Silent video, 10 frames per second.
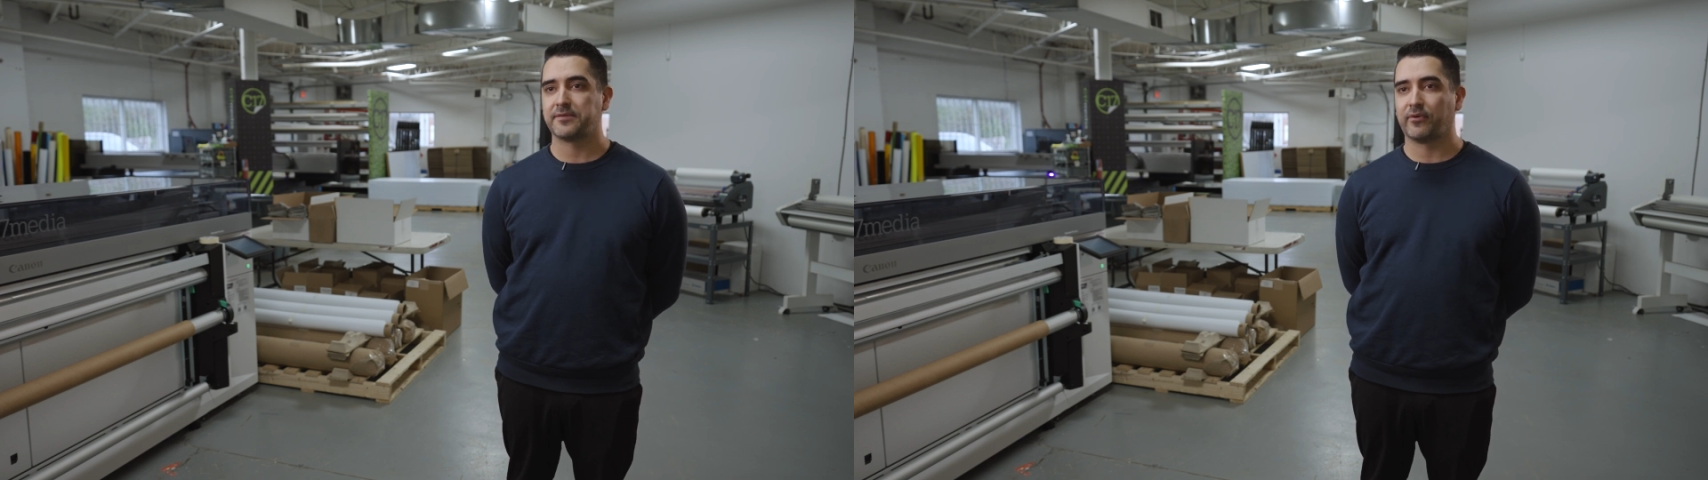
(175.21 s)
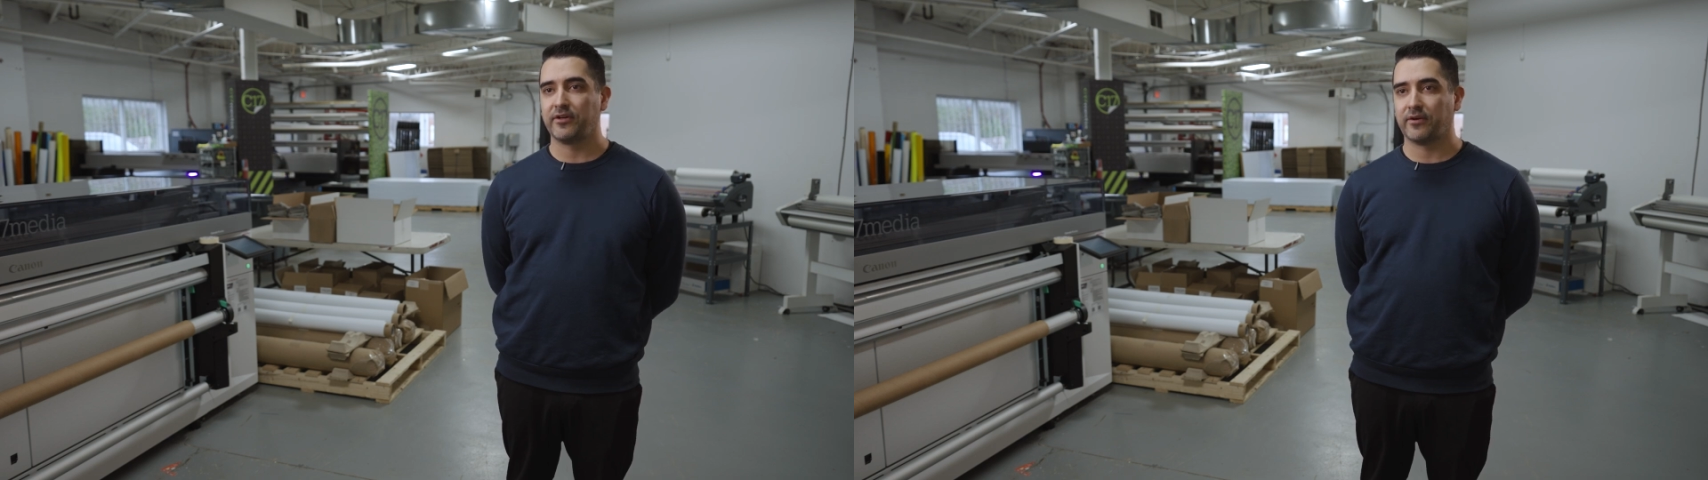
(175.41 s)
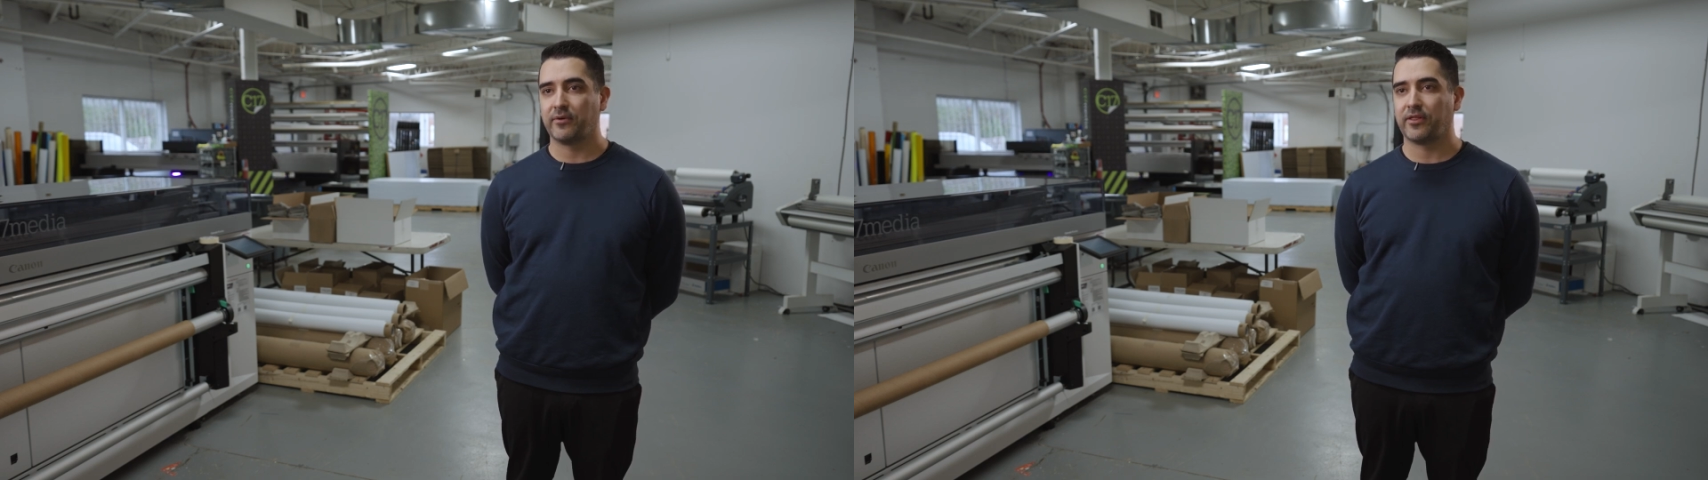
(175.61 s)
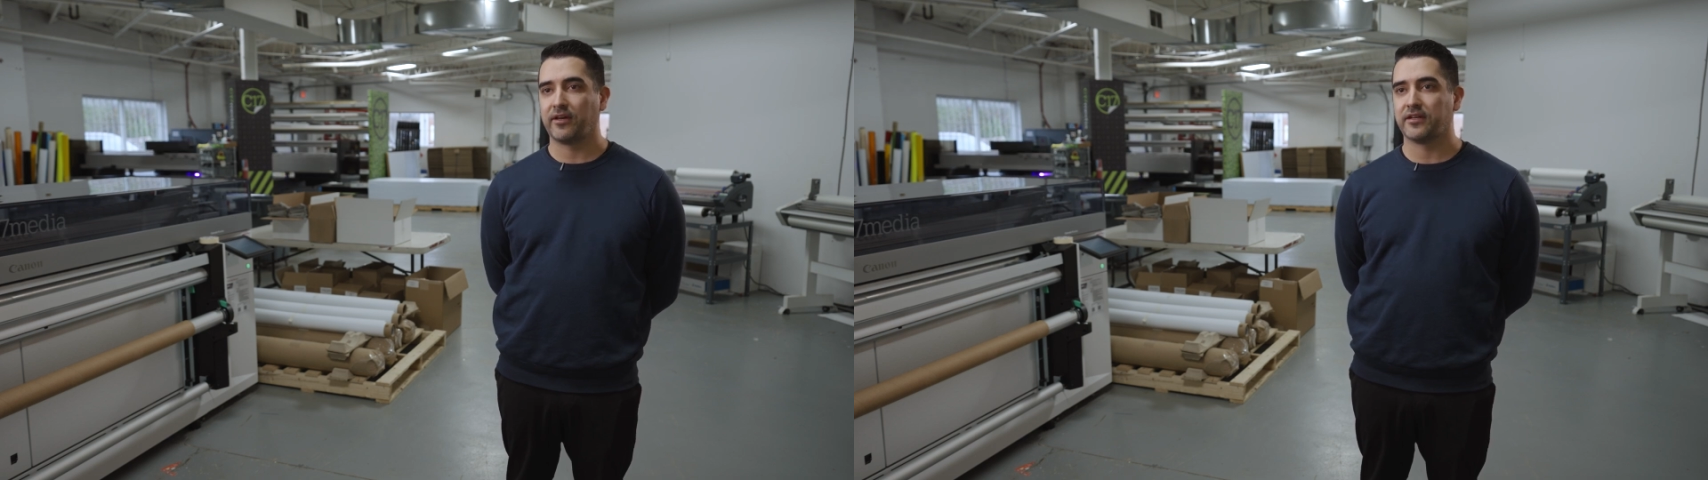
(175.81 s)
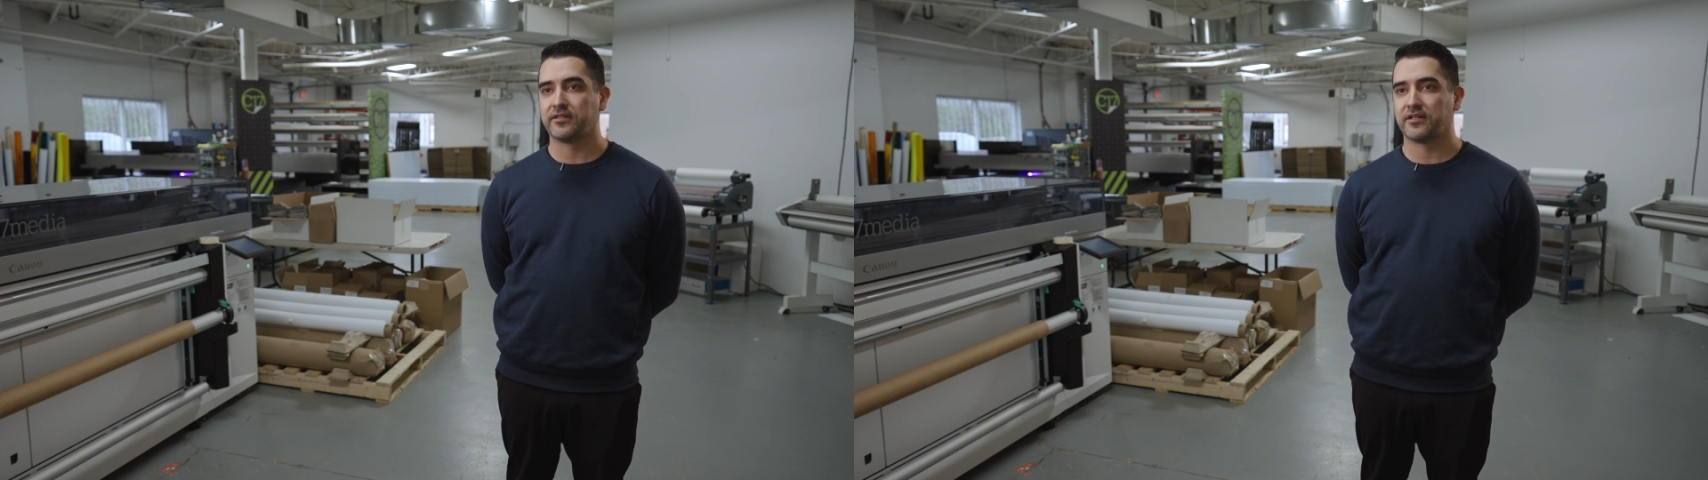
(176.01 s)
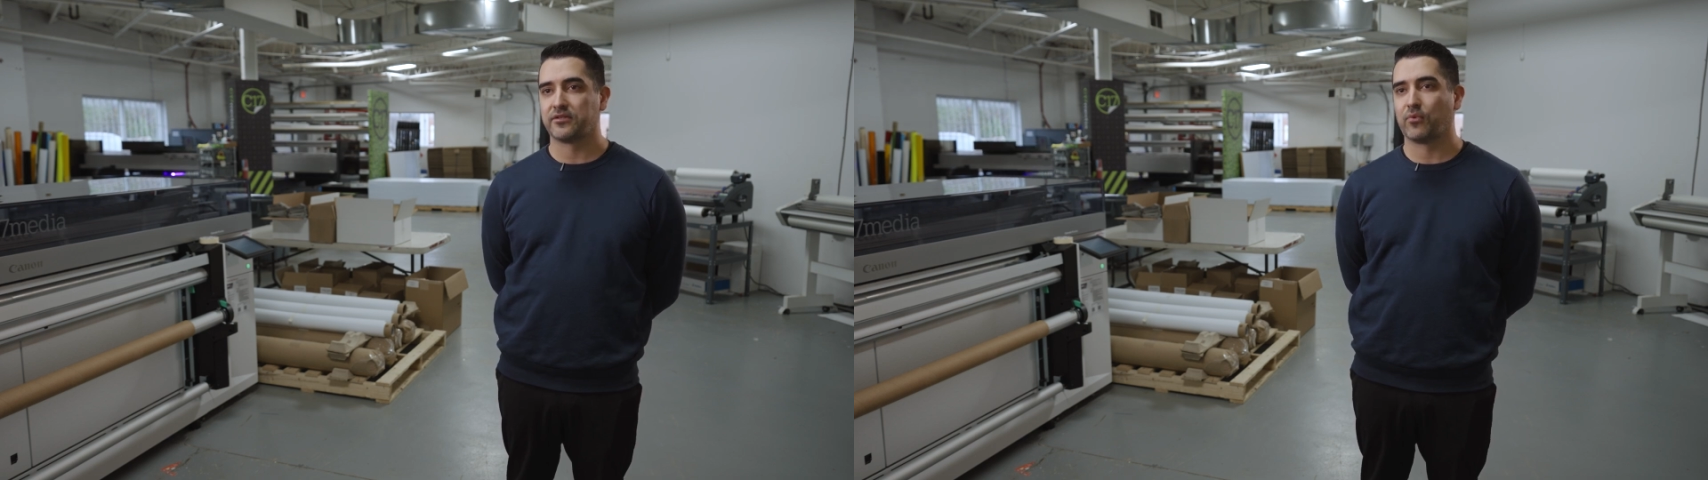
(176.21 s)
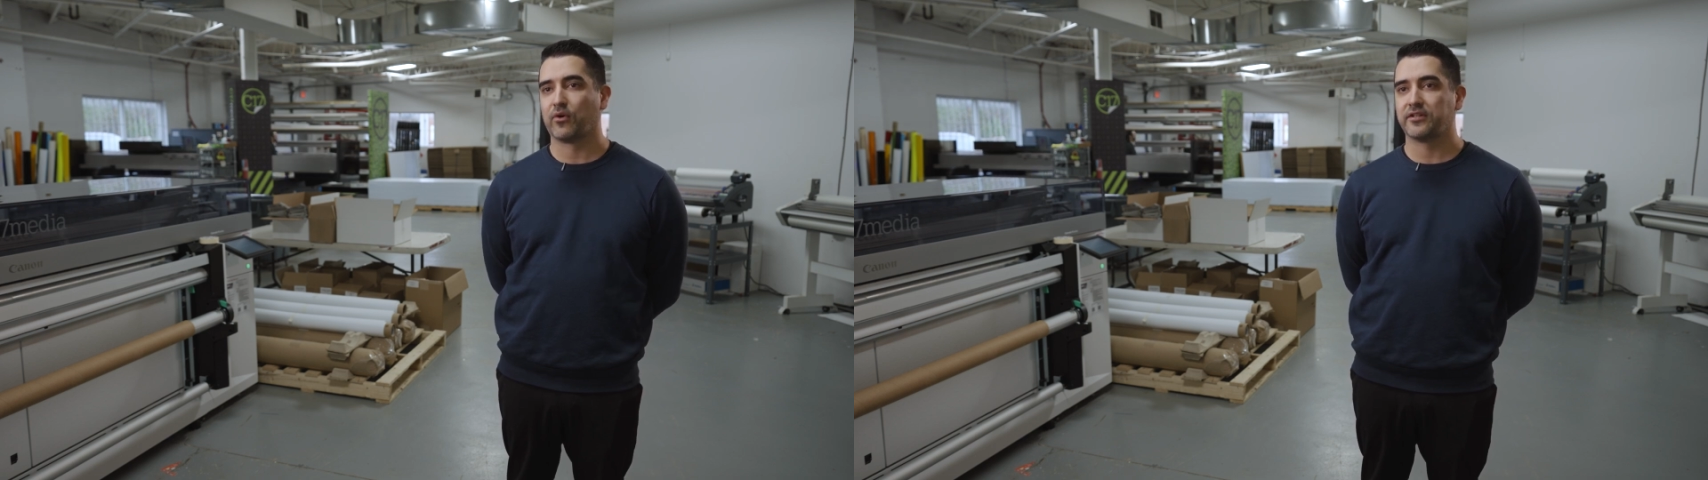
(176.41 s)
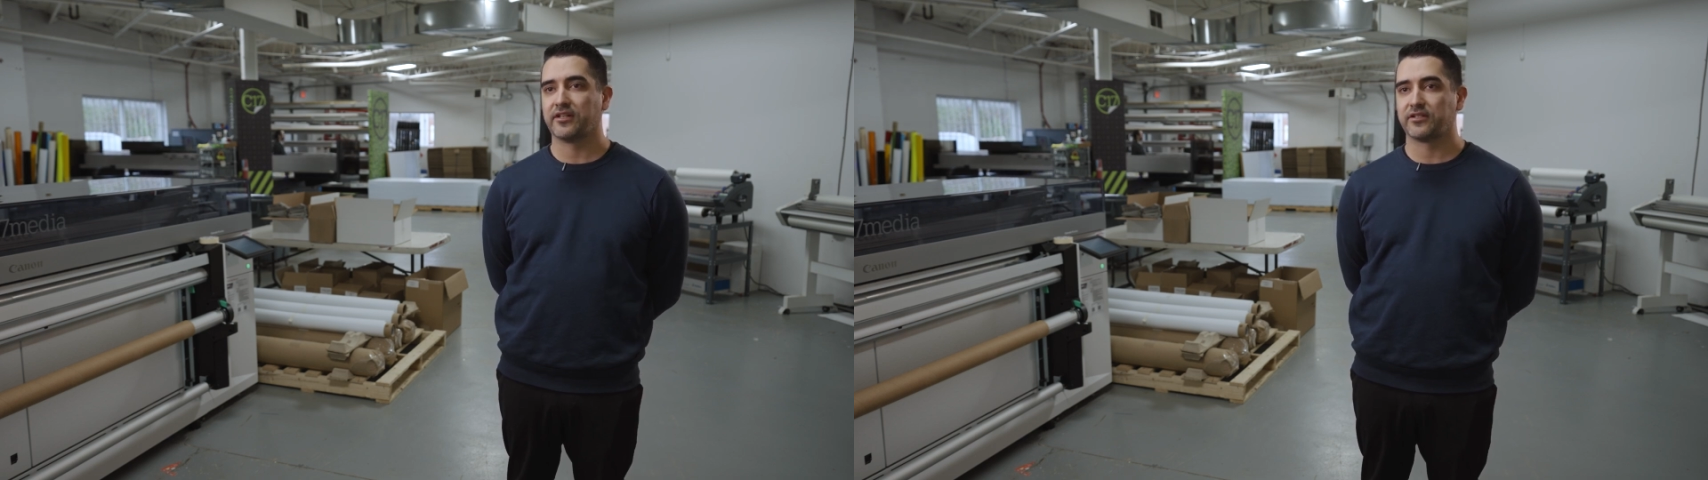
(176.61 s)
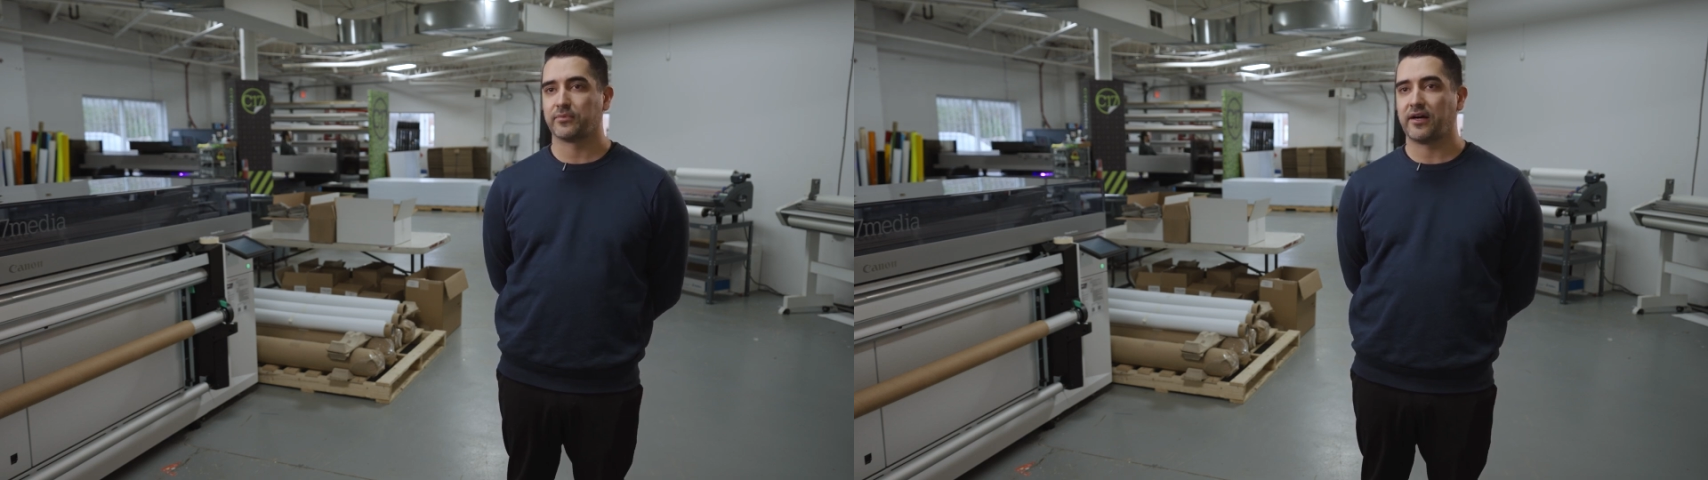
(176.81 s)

point that we think is warranted as